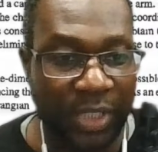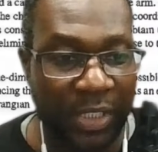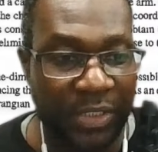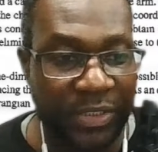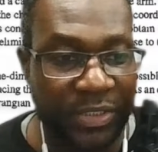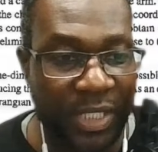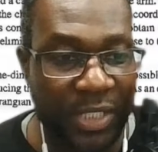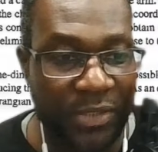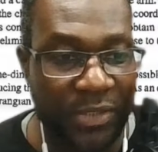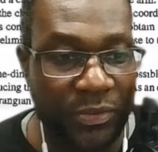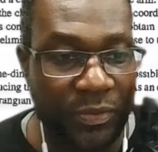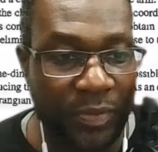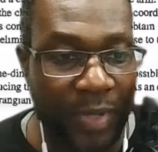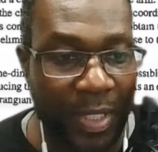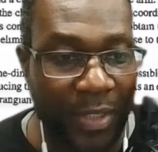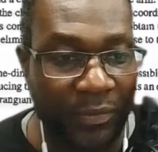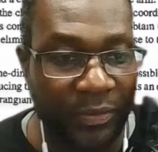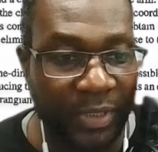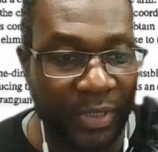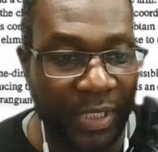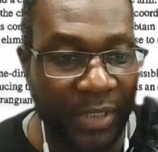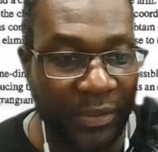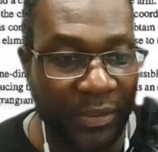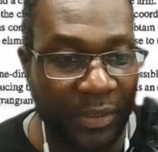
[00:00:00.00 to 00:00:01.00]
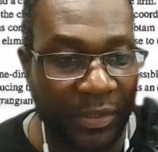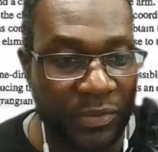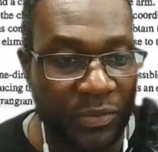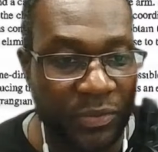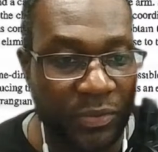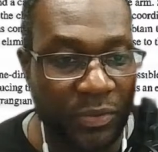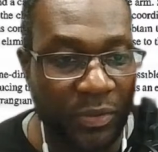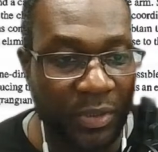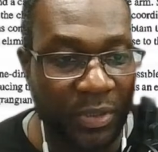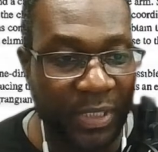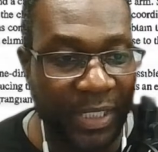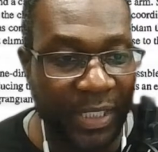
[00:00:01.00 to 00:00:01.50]
Johnny says, oh, I don't think the
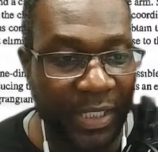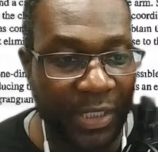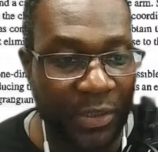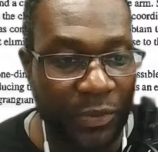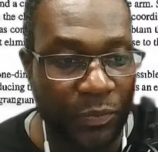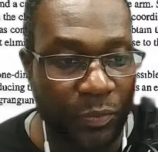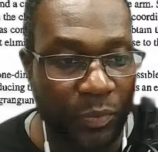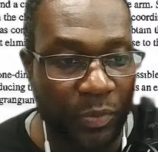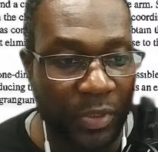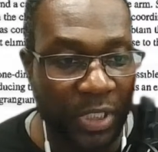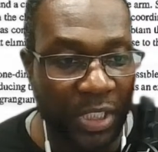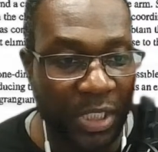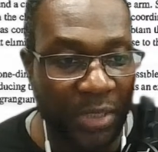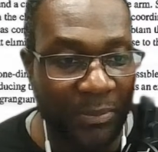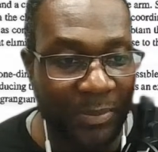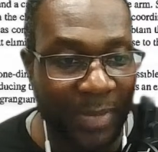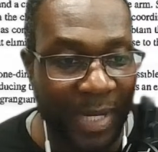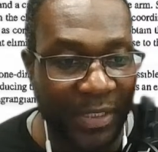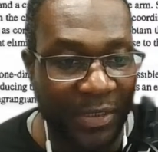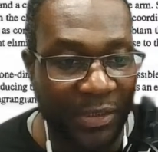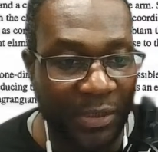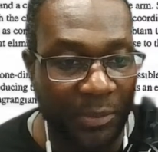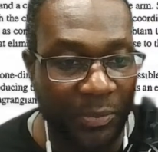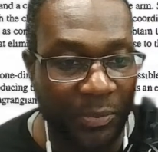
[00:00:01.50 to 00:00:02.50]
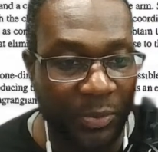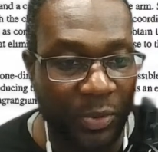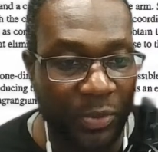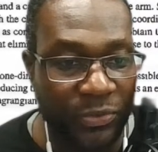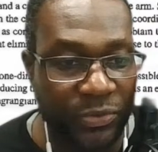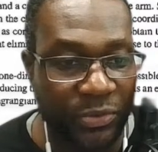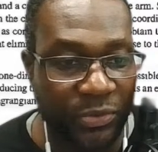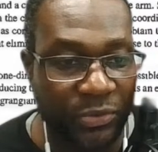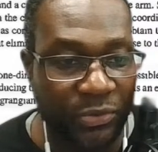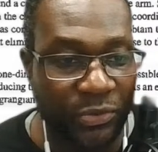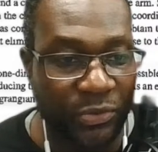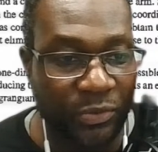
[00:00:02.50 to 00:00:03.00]
Discord link is working. Might need to
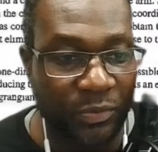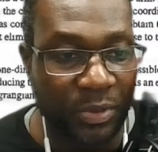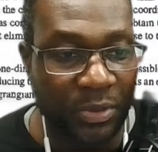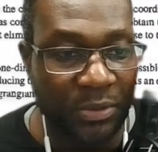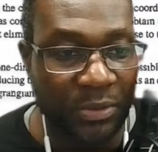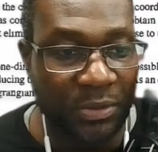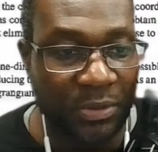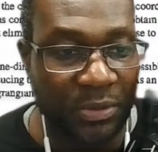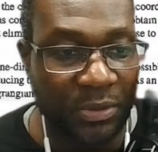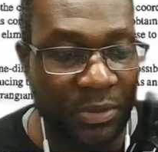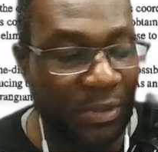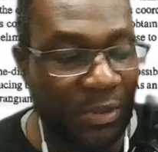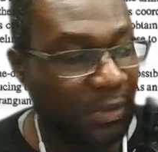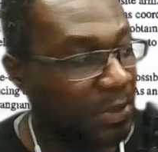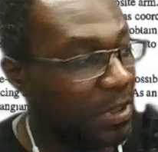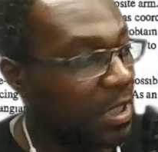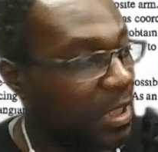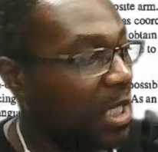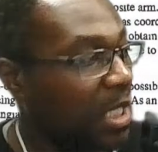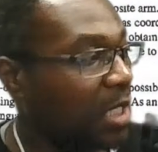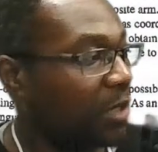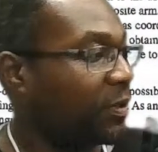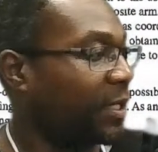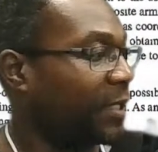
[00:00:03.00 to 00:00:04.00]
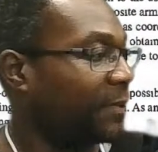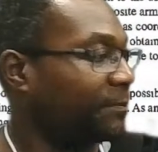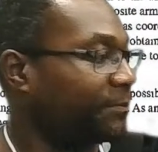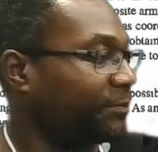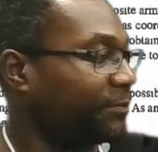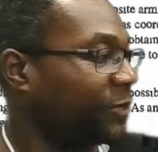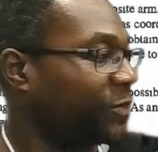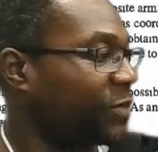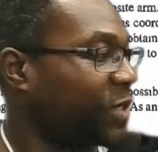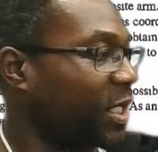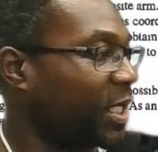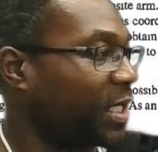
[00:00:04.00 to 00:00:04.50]
post a new one. Oh,
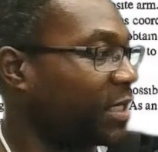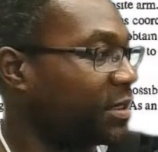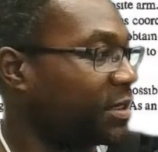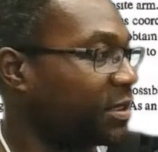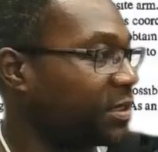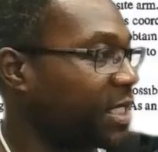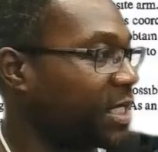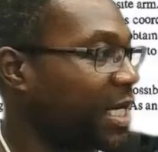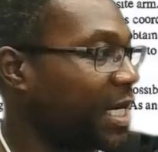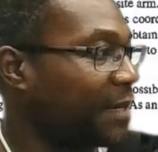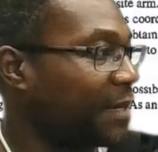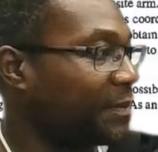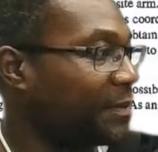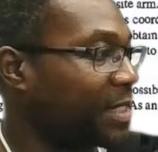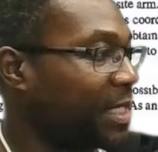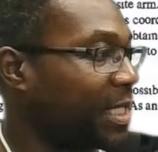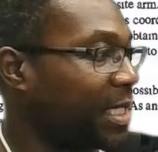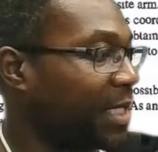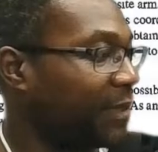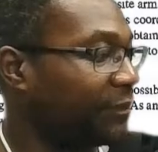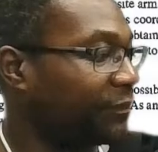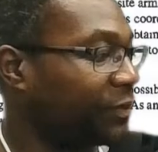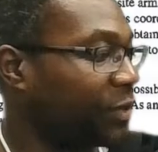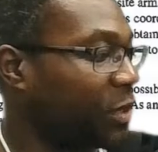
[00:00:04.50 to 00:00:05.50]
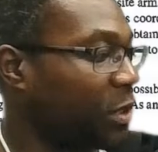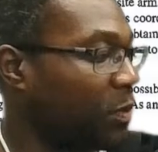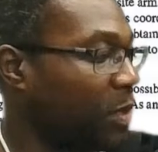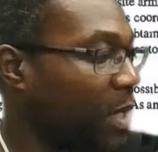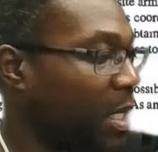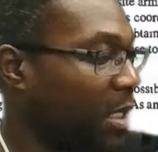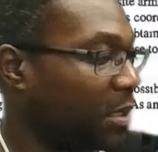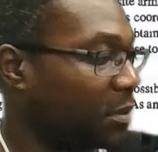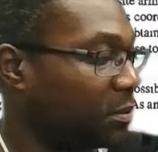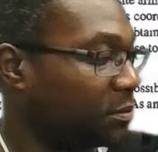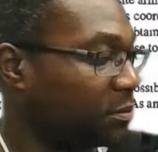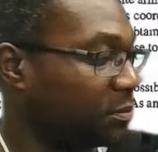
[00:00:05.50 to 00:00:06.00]
crap. So I guess it times out after
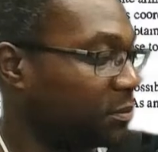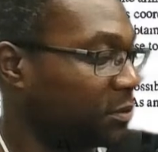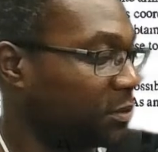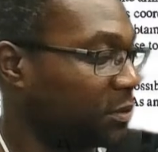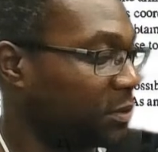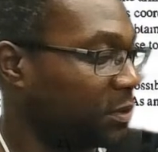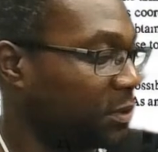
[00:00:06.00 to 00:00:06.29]
a while.